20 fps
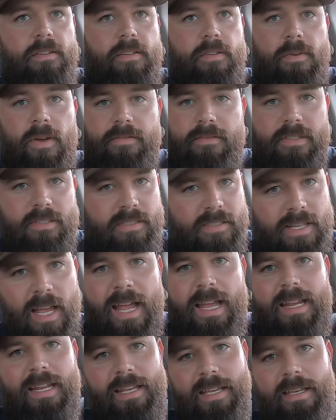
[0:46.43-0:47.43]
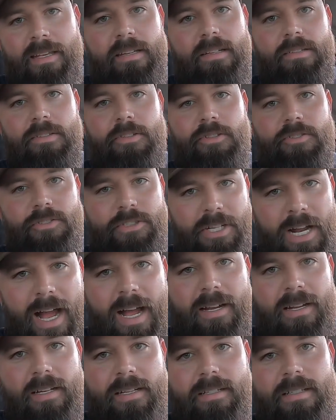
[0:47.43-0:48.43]
You have to sight in your
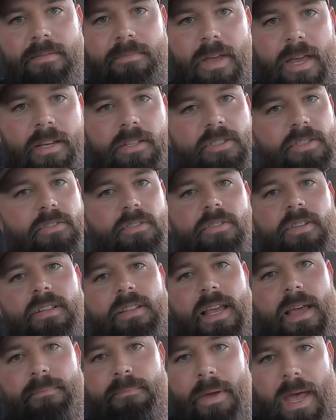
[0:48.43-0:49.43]
shotgun to make sure that that